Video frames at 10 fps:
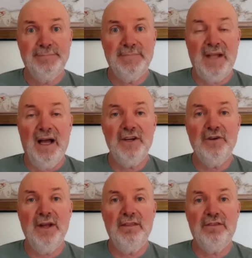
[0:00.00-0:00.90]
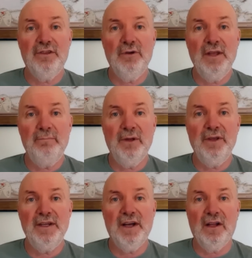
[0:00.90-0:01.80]
130
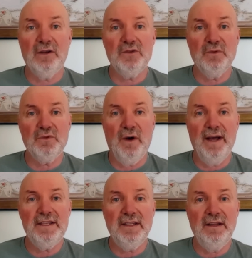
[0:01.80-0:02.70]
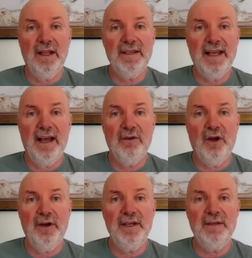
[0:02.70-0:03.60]
billion dollars was wisely lent out
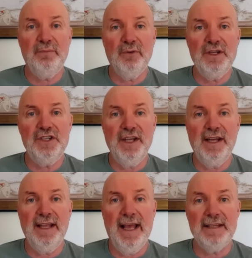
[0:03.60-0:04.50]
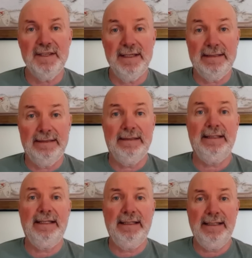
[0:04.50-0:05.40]
on a depreciating asset.
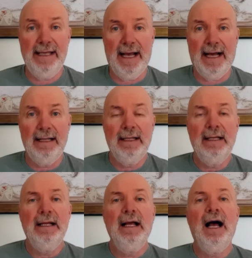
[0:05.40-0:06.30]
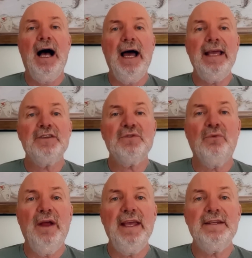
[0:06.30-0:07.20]
Yeah, highest
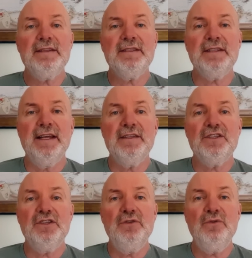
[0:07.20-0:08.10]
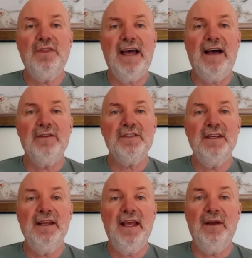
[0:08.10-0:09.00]
rate since
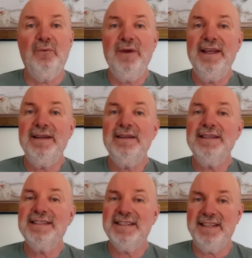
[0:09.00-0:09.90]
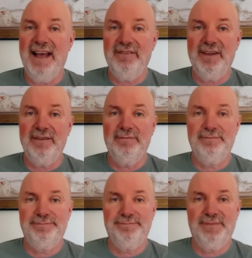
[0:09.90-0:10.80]
2000 and when seven
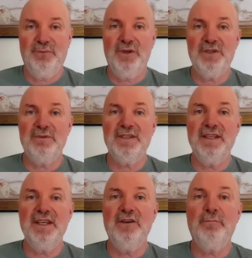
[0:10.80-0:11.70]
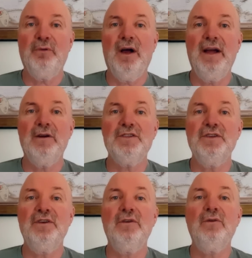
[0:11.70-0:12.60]
which was the year prior
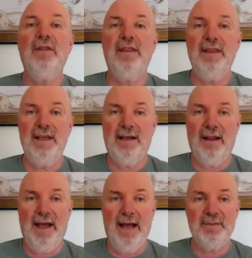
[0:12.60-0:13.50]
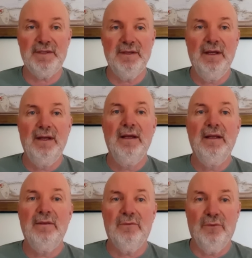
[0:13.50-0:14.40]
to the collapse.
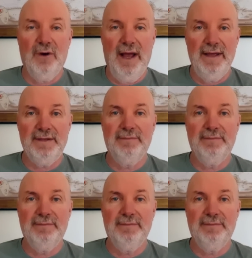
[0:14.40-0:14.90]
Right.